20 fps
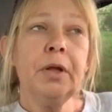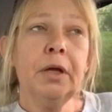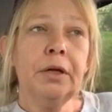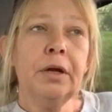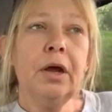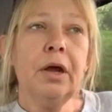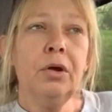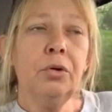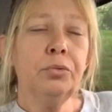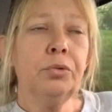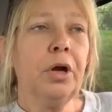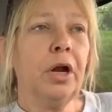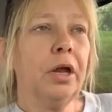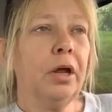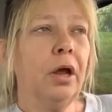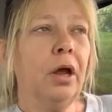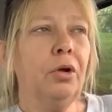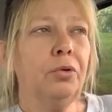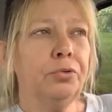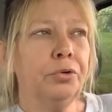an old
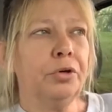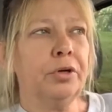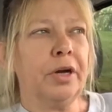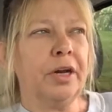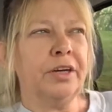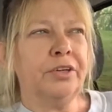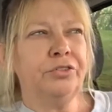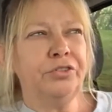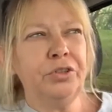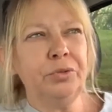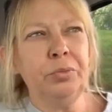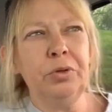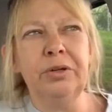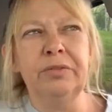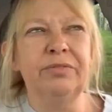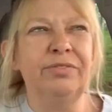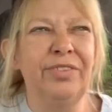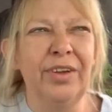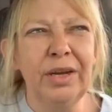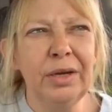older lady. She
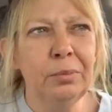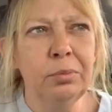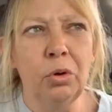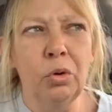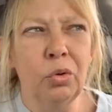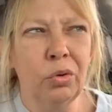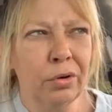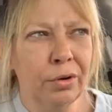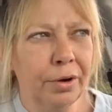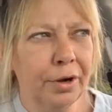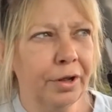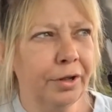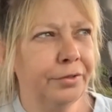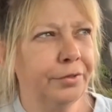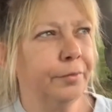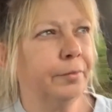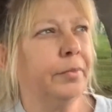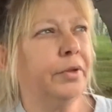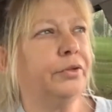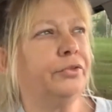wasn't feeble or
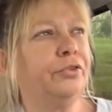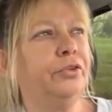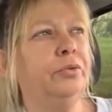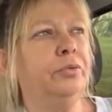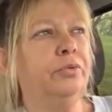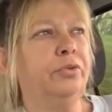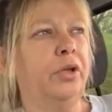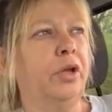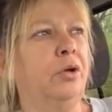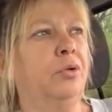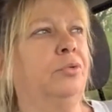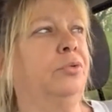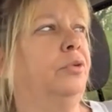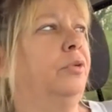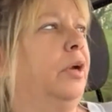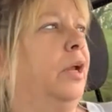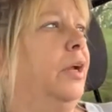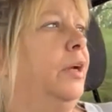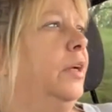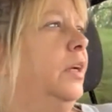nothing, but she was an older
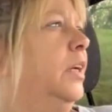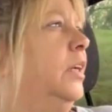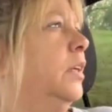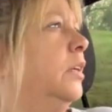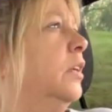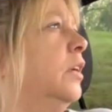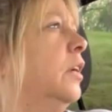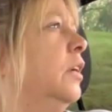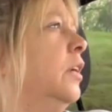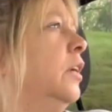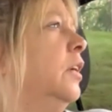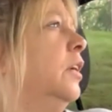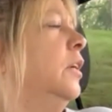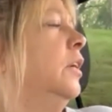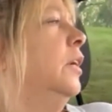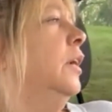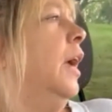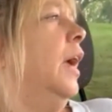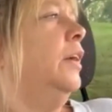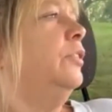lady.
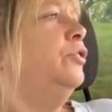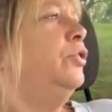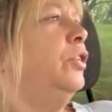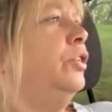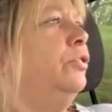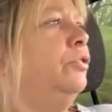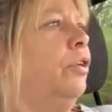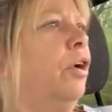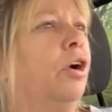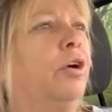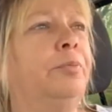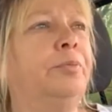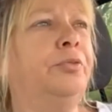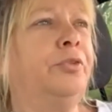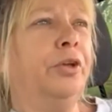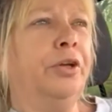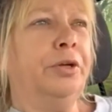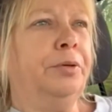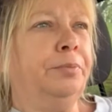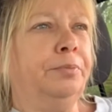And she dropped
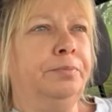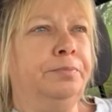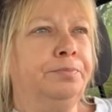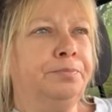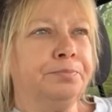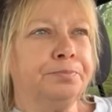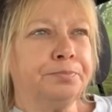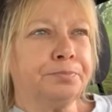something.